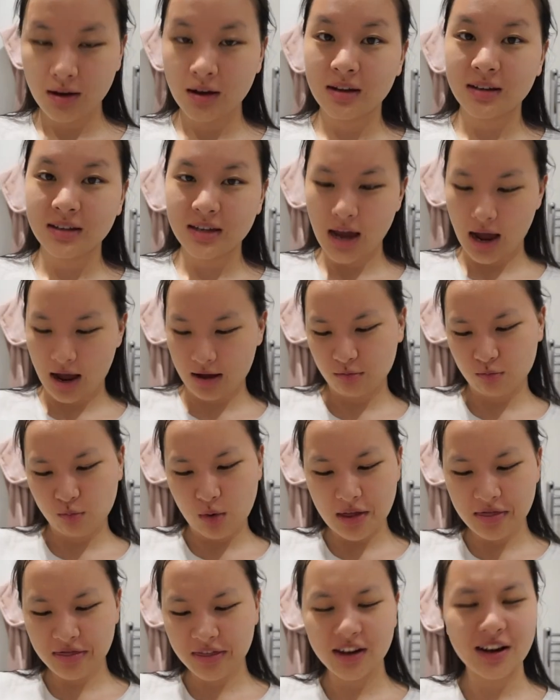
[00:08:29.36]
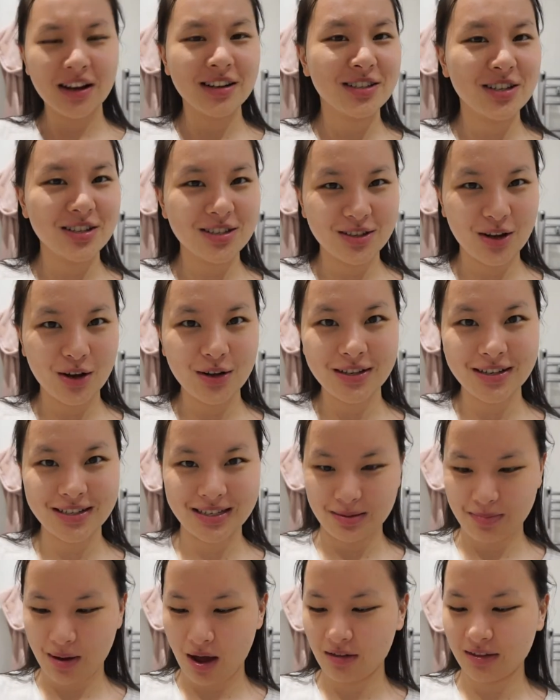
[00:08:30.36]
Yeah, one thing I just noticed
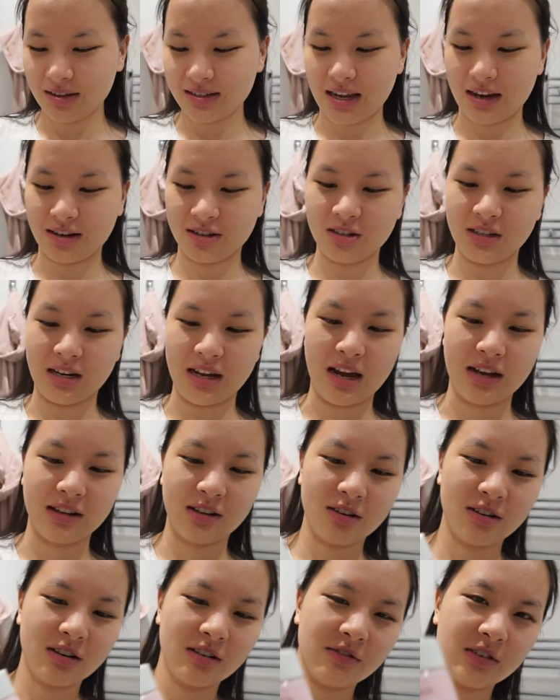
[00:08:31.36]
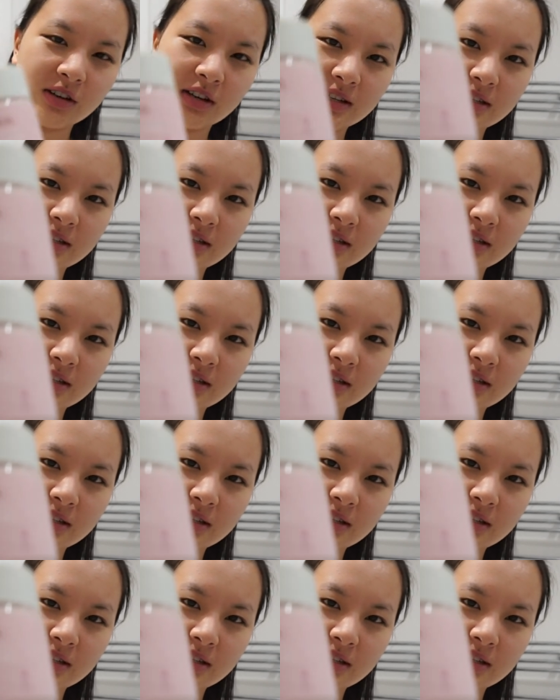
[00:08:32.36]
about this, actually, I don't know if you can